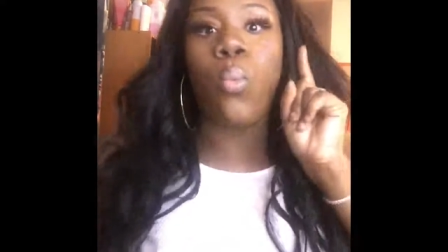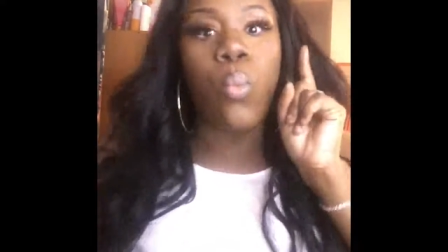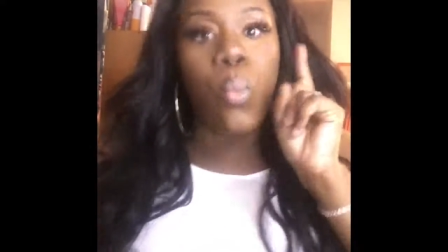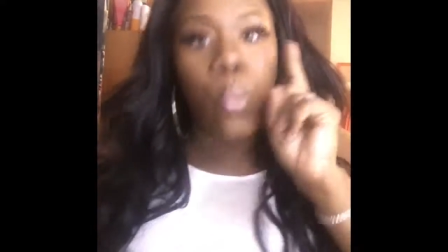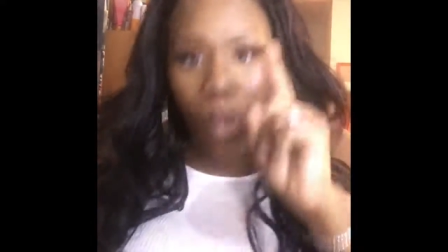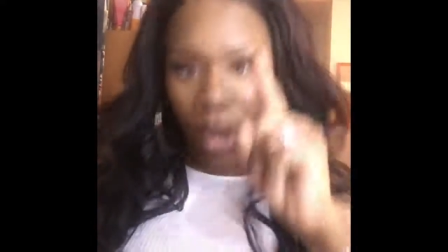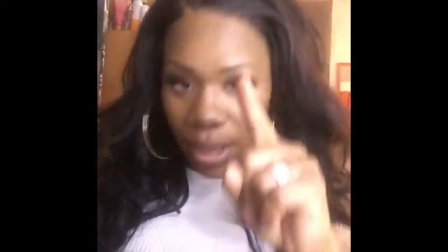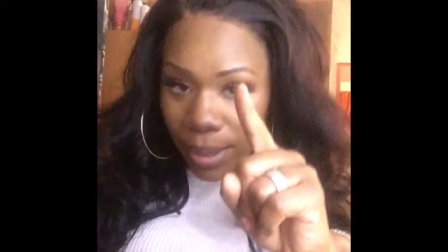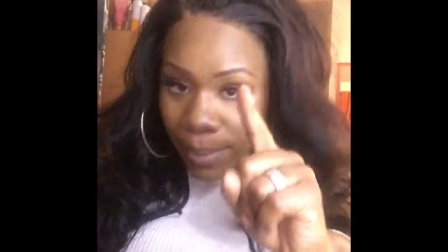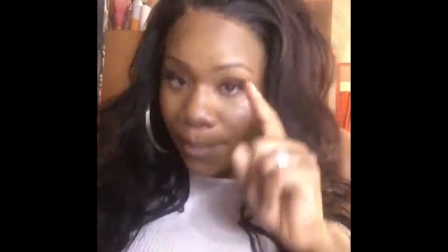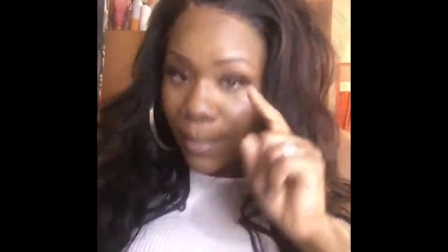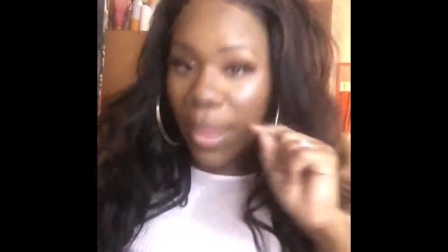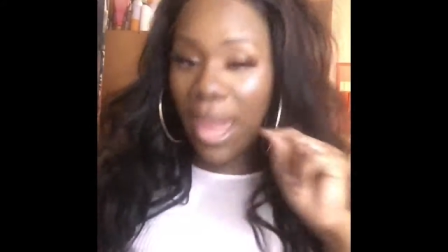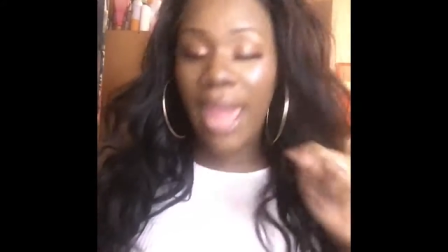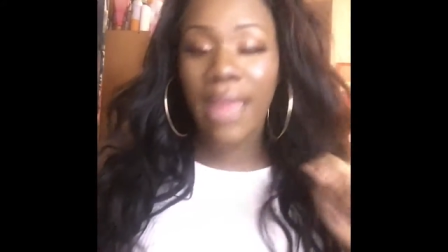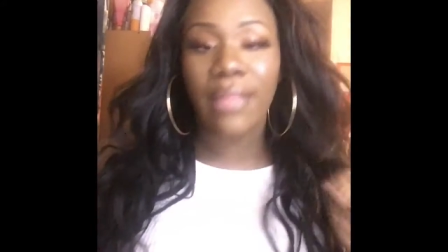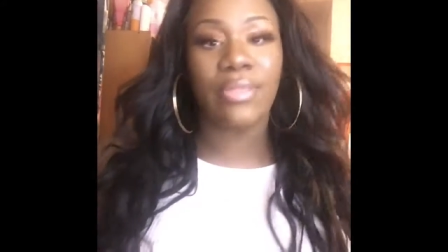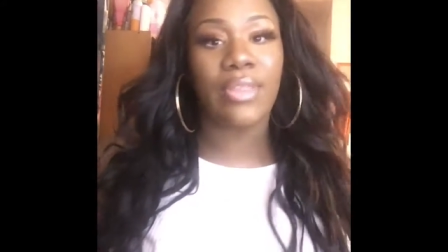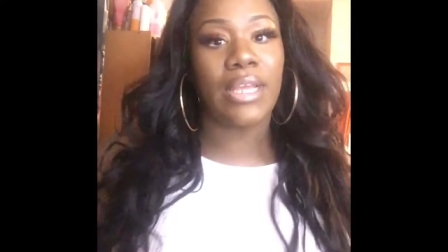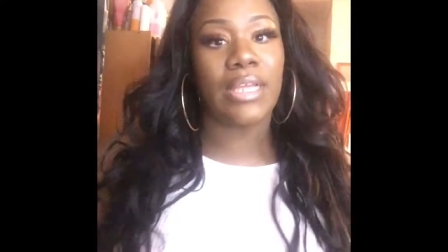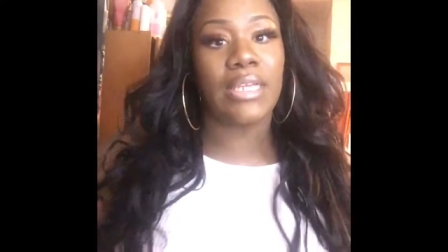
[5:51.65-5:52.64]
one
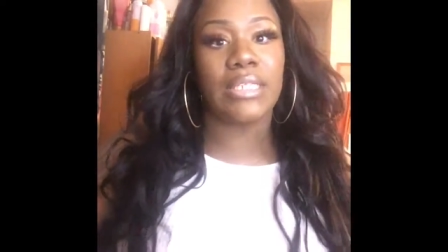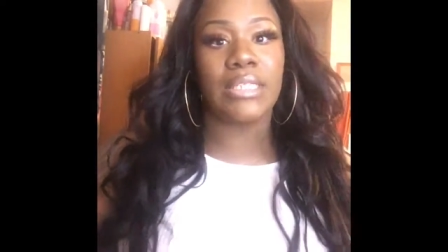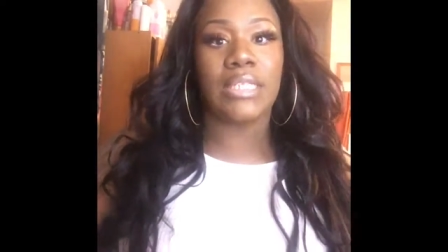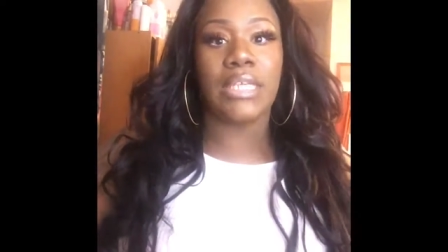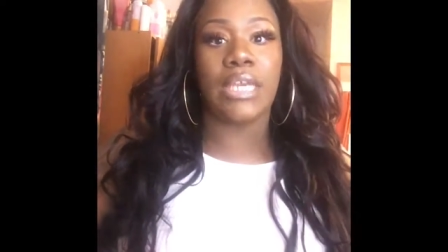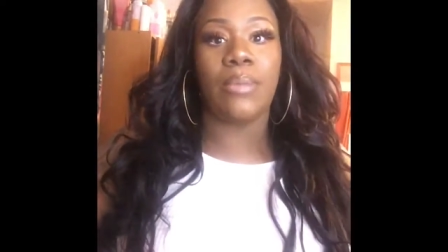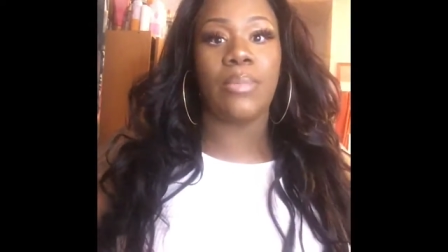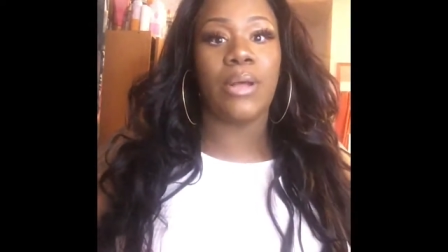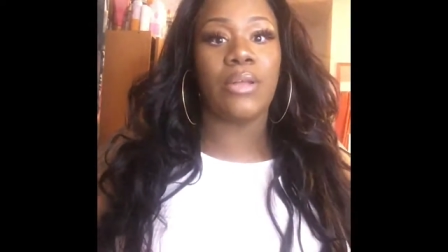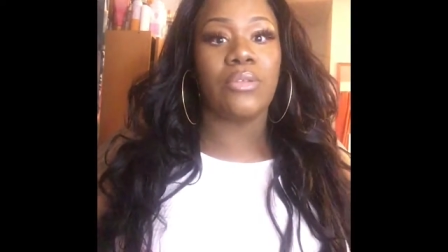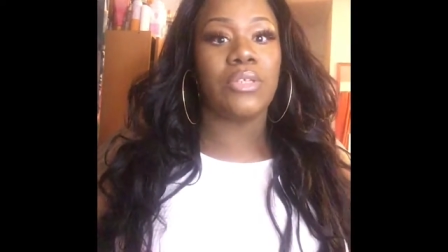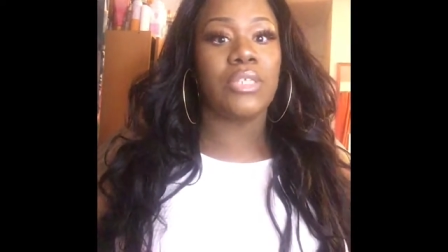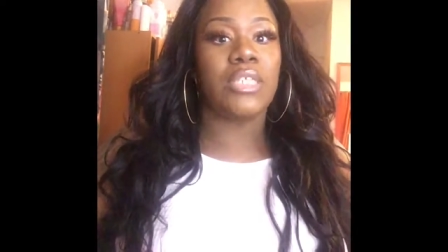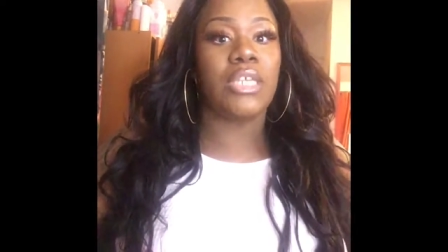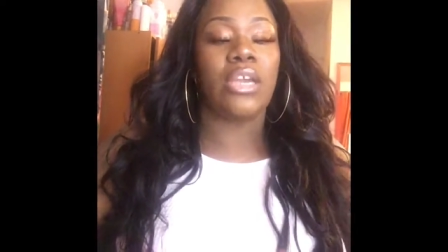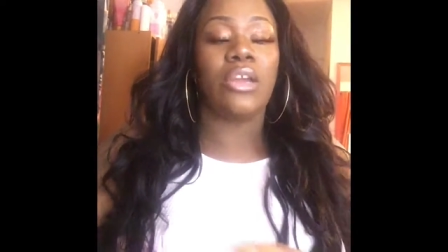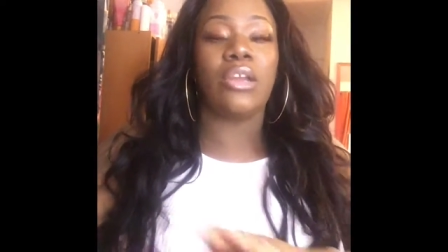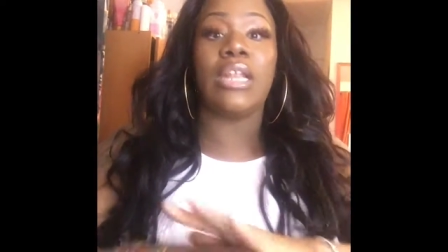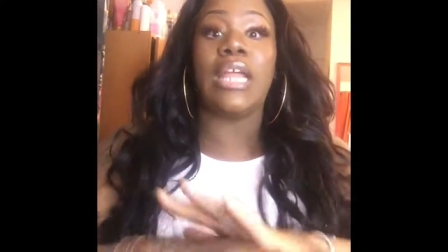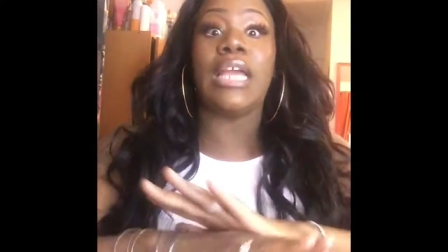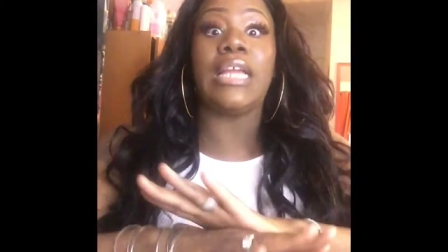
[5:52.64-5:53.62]
bad thing to say about this
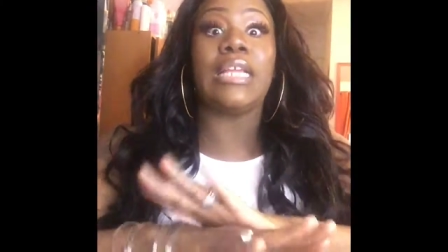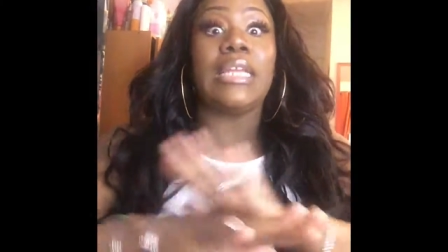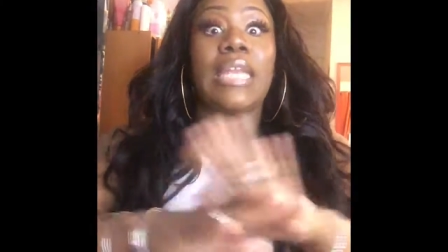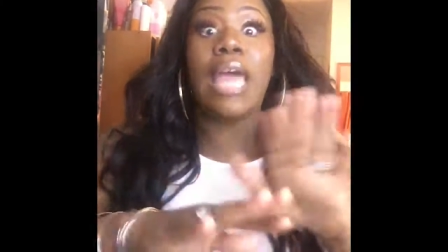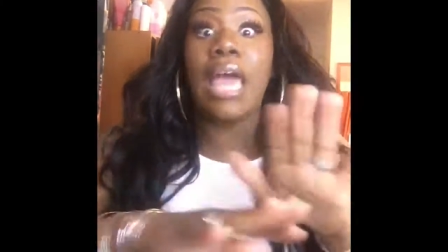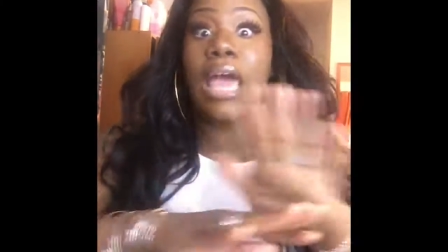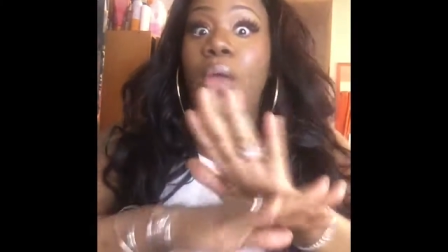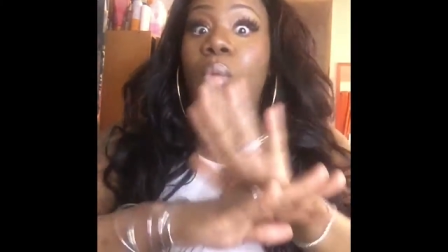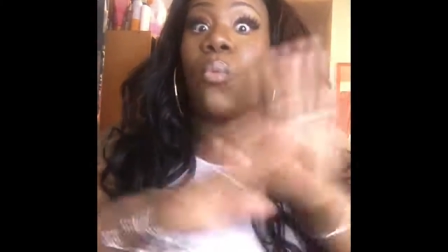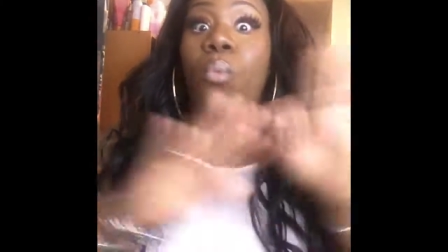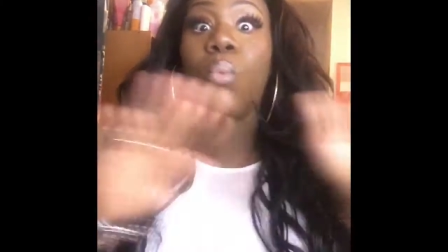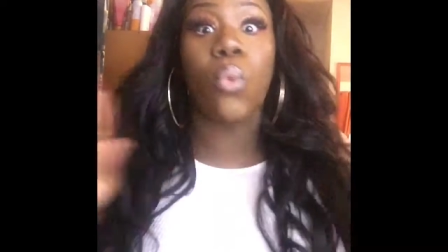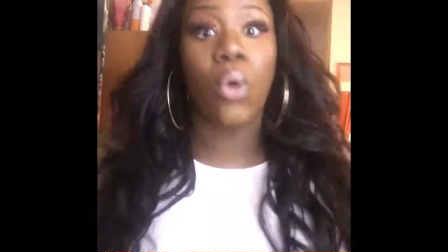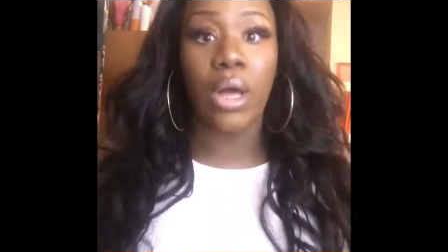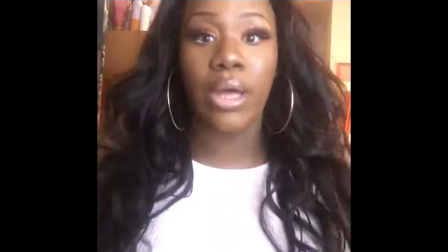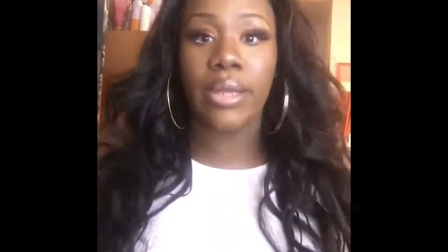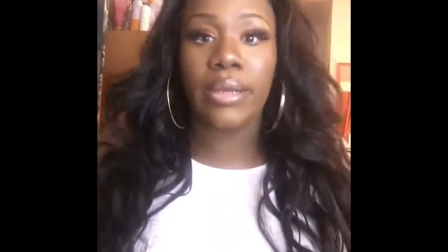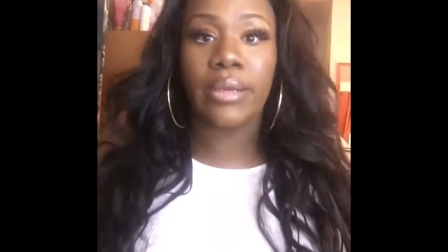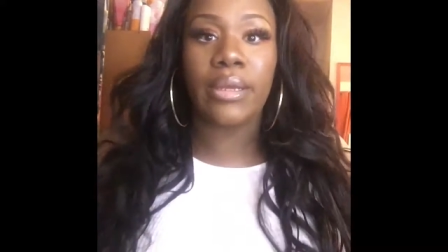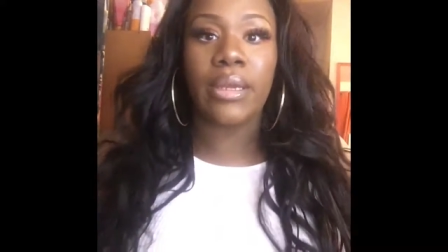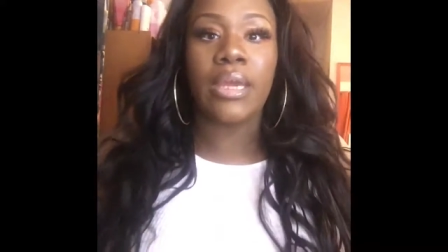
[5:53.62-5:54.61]
hair, like not
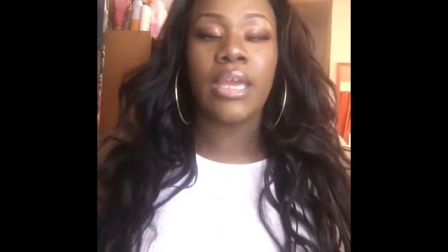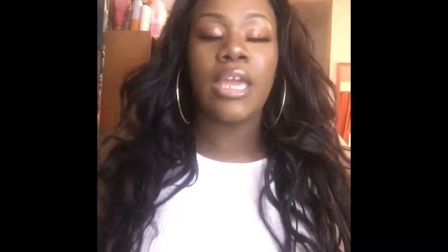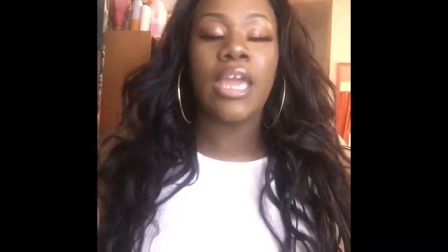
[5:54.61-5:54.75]
one.